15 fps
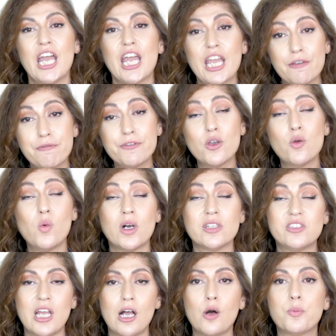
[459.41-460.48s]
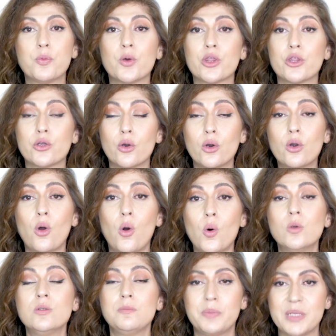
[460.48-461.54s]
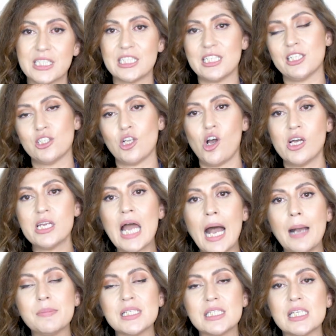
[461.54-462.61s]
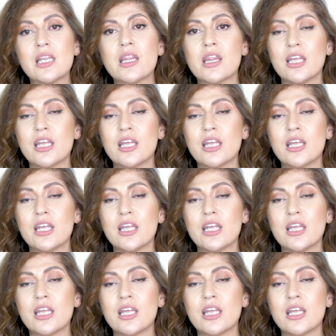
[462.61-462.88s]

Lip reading: If you want help with your own business on Amazon,